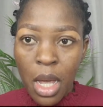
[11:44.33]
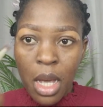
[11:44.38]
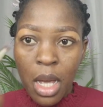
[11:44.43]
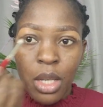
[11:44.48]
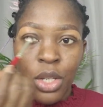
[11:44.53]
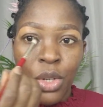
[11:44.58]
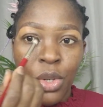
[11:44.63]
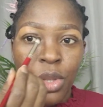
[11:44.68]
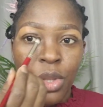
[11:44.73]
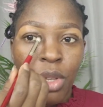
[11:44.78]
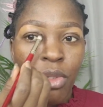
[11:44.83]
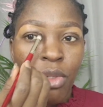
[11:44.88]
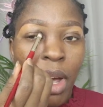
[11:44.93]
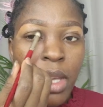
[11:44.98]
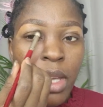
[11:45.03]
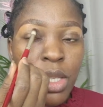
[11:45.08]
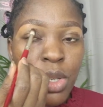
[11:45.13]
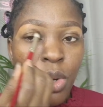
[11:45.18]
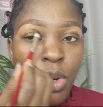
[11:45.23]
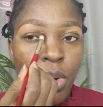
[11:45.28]
you know, the
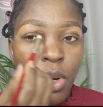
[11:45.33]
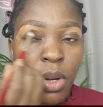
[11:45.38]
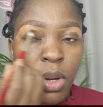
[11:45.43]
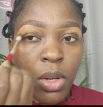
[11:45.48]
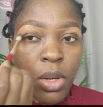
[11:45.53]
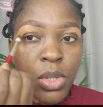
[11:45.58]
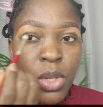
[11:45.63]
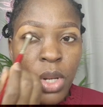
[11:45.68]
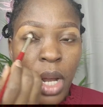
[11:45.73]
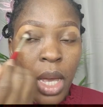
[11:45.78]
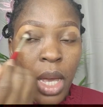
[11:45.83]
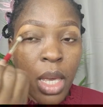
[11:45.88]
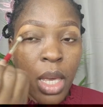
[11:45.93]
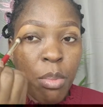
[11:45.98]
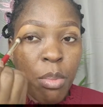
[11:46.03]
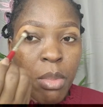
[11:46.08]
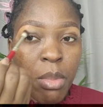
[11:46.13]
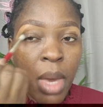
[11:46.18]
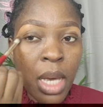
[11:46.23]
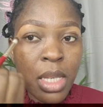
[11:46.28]
right color so that
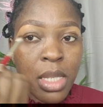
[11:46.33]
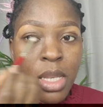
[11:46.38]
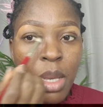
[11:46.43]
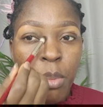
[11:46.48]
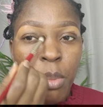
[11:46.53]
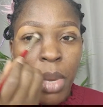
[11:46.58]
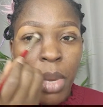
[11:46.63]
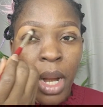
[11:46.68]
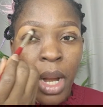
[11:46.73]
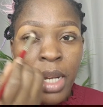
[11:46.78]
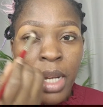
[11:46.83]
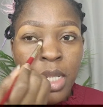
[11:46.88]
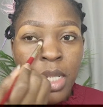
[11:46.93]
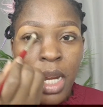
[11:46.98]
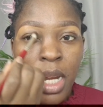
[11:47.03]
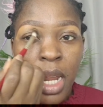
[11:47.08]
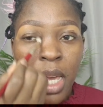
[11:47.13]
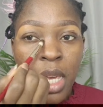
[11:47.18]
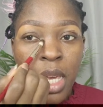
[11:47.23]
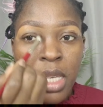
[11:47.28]
it makes
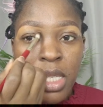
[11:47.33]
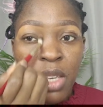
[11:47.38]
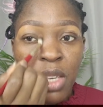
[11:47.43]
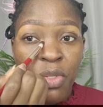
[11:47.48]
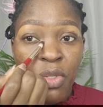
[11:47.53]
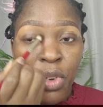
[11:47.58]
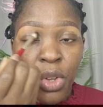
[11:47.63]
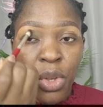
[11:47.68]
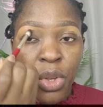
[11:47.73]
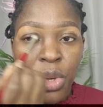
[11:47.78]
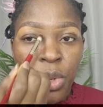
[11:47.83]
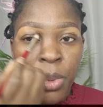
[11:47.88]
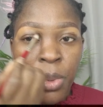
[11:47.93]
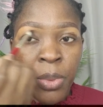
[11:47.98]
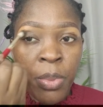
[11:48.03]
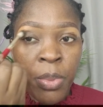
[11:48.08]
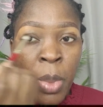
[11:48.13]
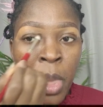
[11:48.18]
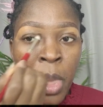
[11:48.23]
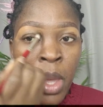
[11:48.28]
blending easy for
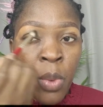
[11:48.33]
you.